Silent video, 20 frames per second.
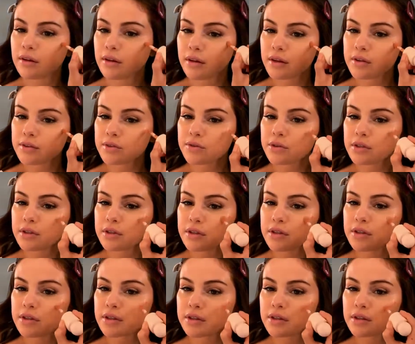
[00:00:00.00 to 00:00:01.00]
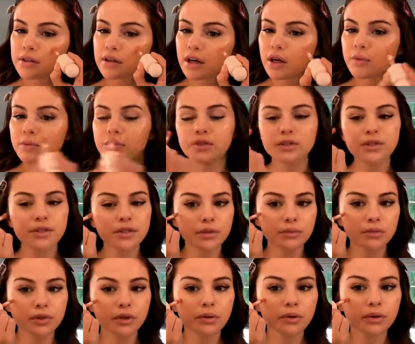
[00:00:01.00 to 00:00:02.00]
This one happens to
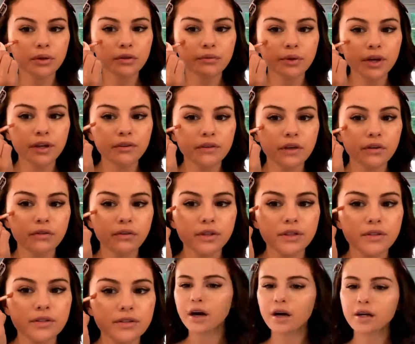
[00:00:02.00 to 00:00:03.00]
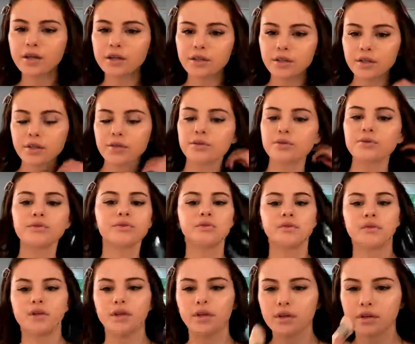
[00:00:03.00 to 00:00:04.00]
be one of my favorites. I can
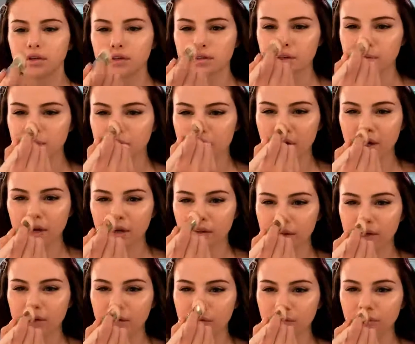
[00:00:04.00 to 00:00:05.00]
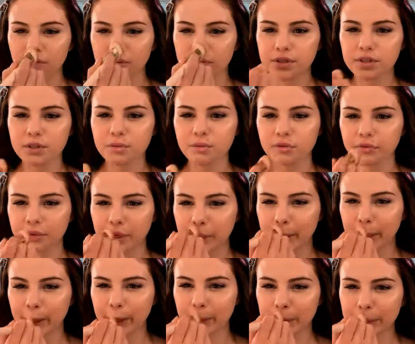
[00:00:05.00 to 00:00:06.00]
use some of the highlighter for the tip of my
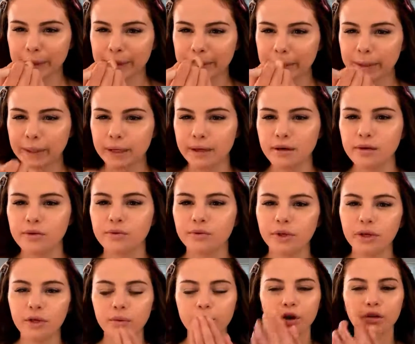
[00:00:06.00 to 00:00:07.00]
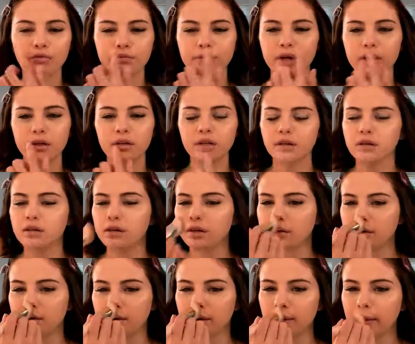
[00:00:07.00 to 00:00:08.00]
nose and right above my
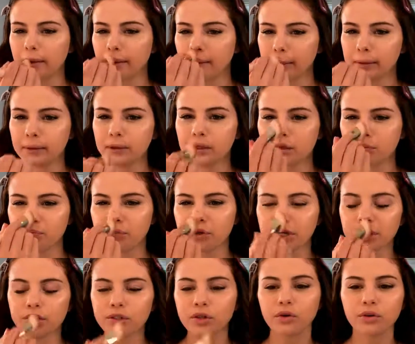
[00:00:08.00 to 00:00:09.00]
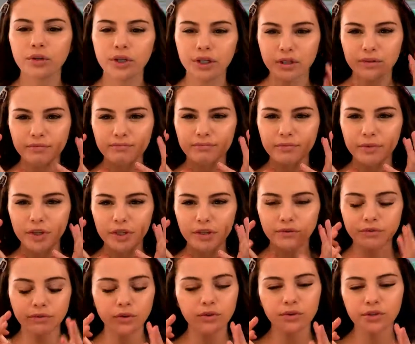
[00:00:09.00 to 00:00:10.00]
lip, but I don't like kind of
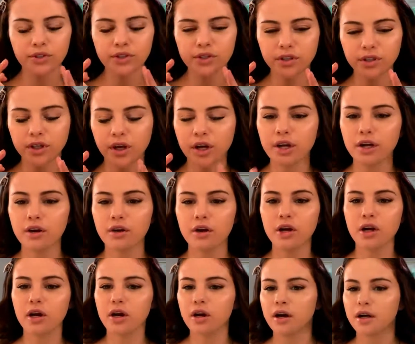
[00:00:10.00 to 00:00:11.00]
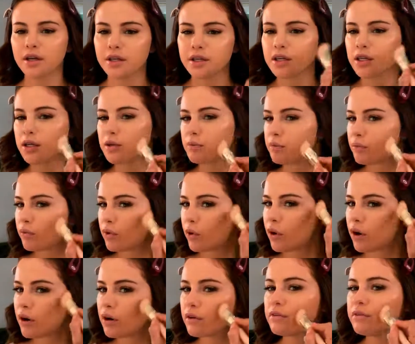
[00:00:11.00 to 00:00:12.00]
focus on that area. I keep
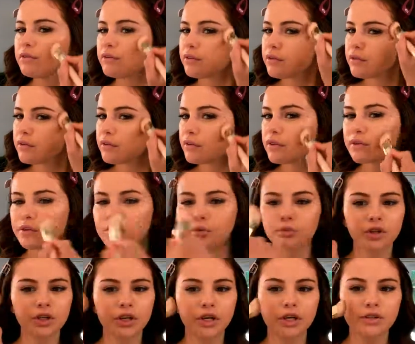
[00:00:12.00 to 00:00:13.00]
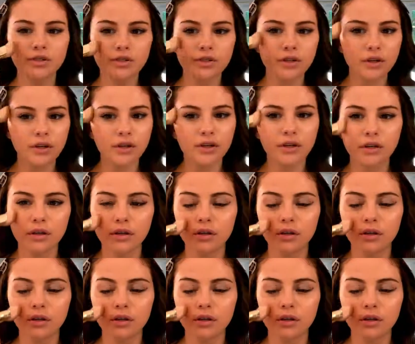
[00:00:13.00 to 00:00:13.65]
more of the luminizer